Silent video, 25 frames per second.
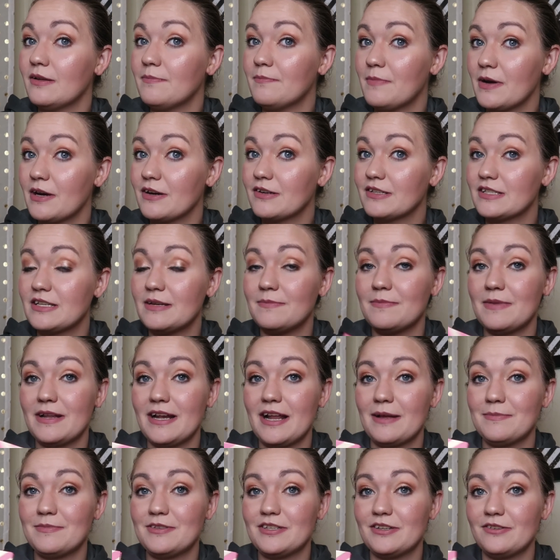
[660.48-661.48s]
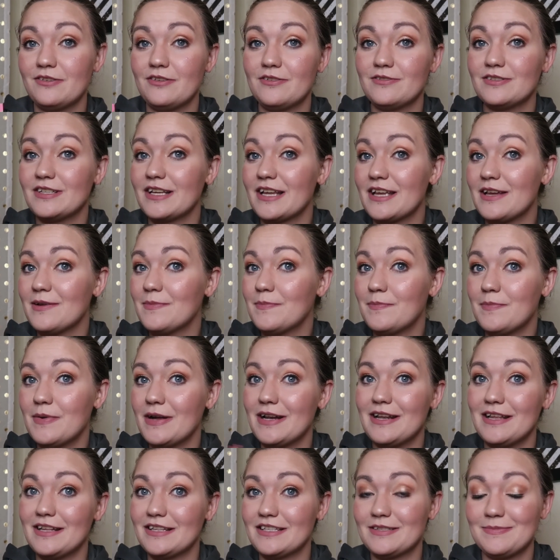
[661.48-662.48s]
embarrassed to admit I'm still using it,
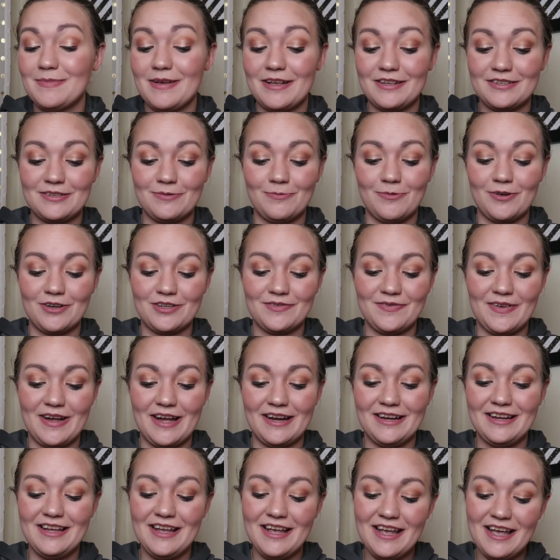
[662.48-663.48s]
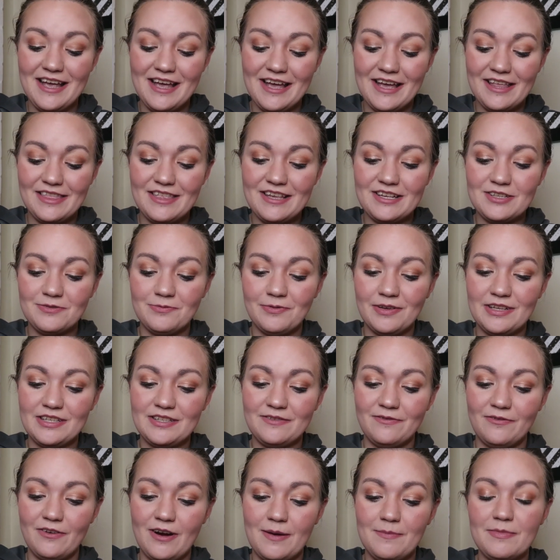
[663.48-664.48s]
but it smells and works fine. This was
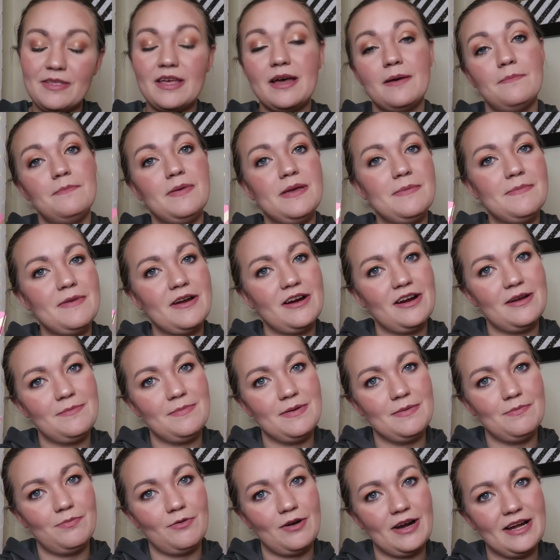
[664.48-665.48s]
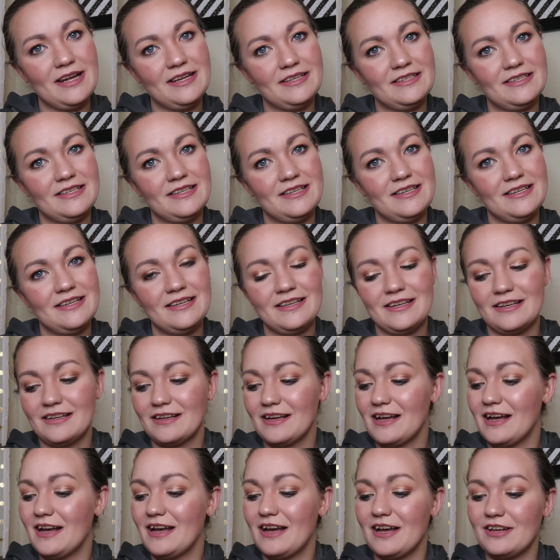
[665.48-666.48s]
from the Be Merry Be Bright
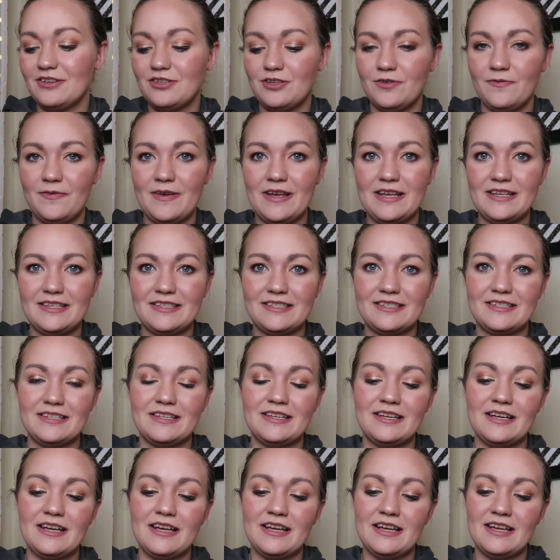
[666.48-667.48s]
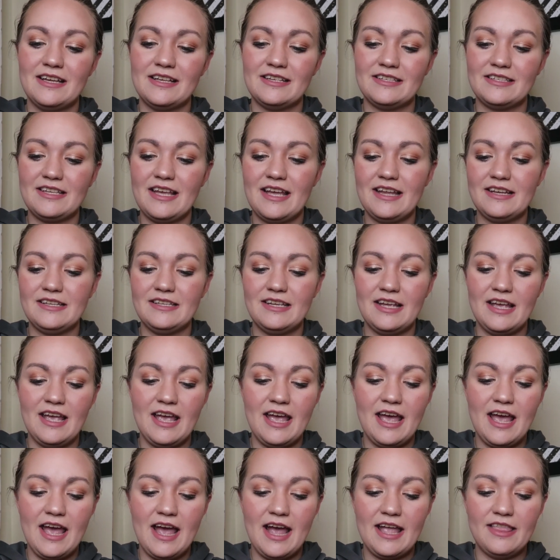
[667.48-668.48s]
Too Faced set,
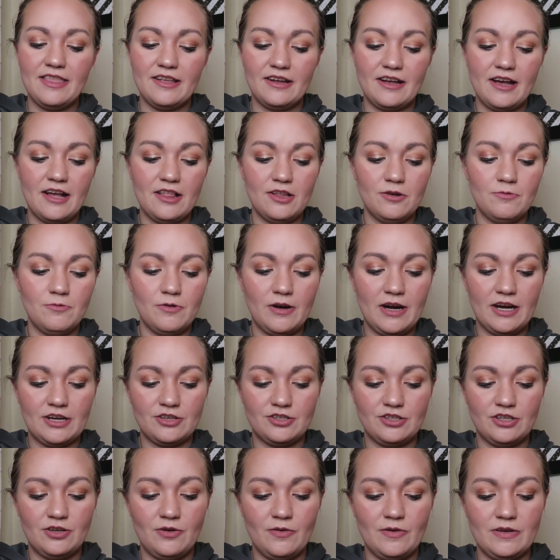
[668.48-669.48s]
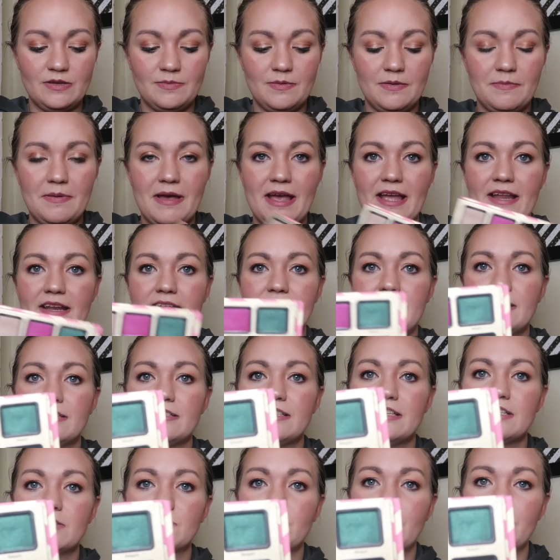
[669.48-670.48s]
and the color we're actually going to be panning is
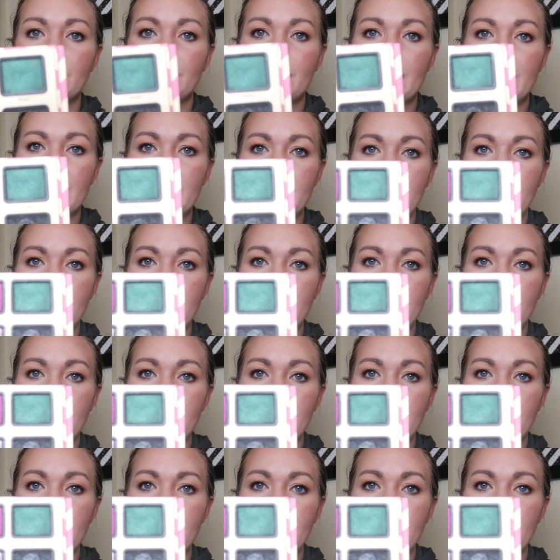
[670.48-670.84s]
this one right